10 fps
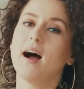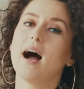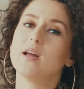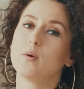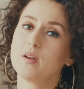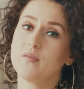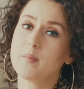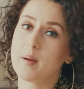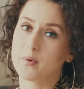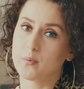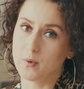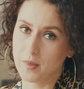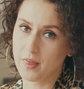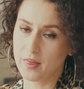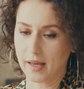I only remember
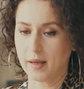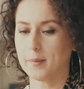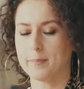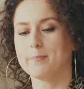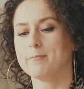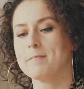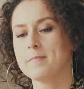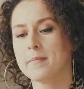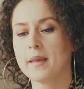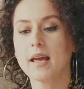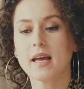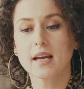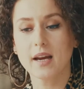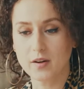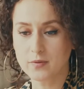one thing.
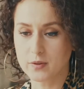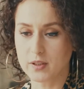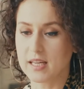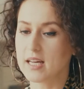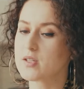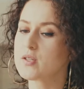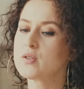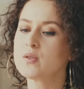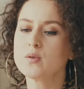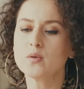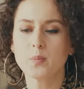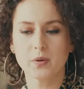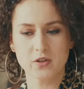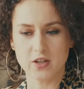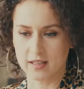Carefully and
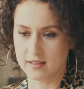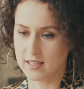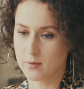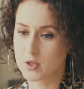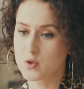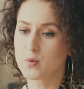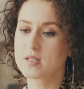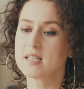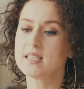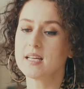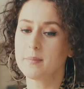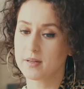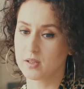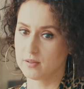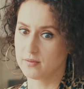super gently, which wasn't
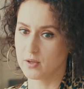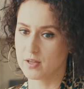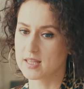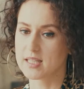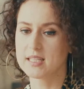typical of her at the